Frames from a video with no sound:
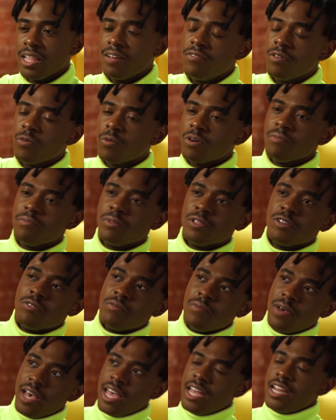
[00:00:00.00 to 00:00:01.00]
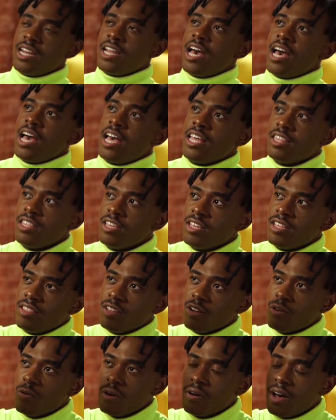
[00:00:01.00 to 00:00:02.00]
I love the word bloom, and the,
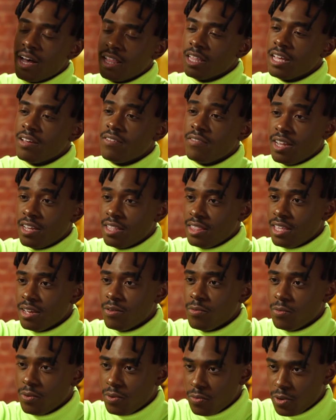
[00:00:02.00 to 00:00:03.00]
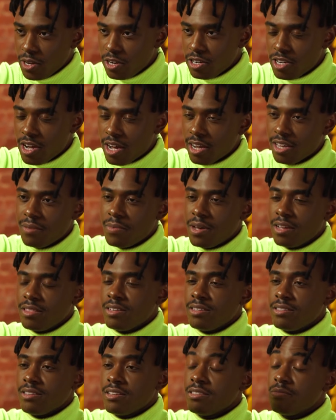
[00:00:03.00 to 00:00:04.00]
the quote I love, and I think w- when you're talking about
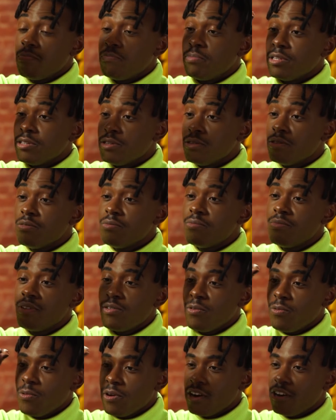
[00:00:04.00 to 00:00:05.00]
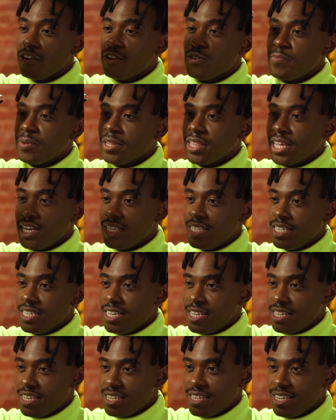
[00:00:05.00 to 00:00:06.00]
this, is bloom where you're
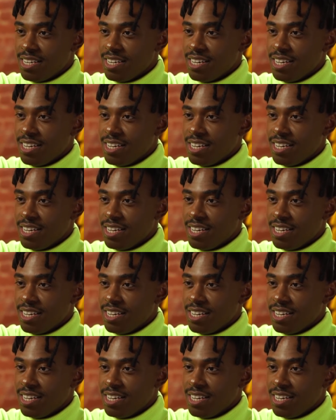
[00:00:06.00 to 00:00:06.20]
planted.